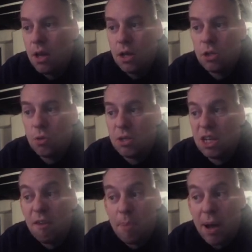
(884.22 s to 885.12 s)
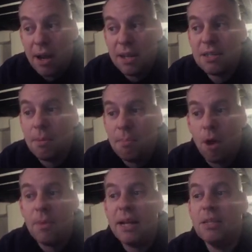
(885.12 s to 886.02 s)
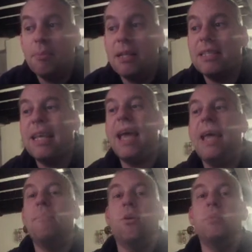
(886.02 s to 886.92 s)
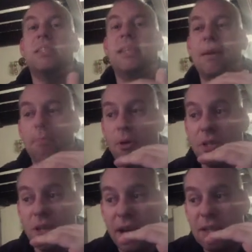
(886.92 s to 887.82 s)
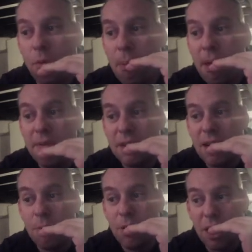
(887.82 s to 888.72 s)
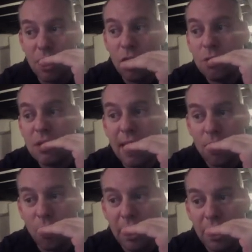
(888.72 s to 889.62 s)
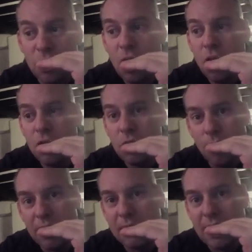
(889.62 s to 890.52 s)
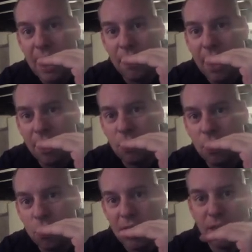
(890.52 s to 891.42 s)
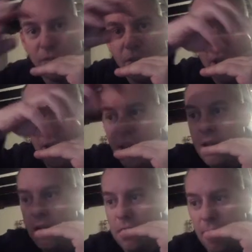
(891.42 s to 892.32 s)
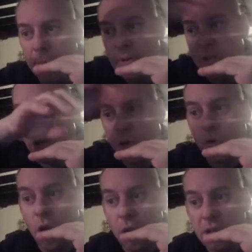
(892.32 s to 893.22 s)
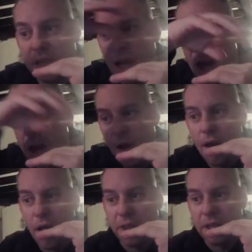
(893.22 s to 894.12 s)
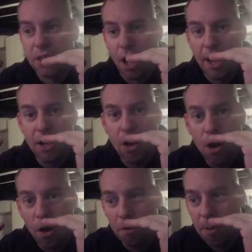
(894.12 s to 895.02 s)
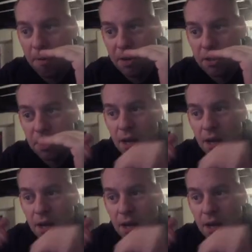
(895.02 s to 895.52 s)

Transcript: To achieve balance, the moment needs to be the same on both sides of a pivot, and we can use that knowledge to understand how to transfer numbers across other side of the pivots.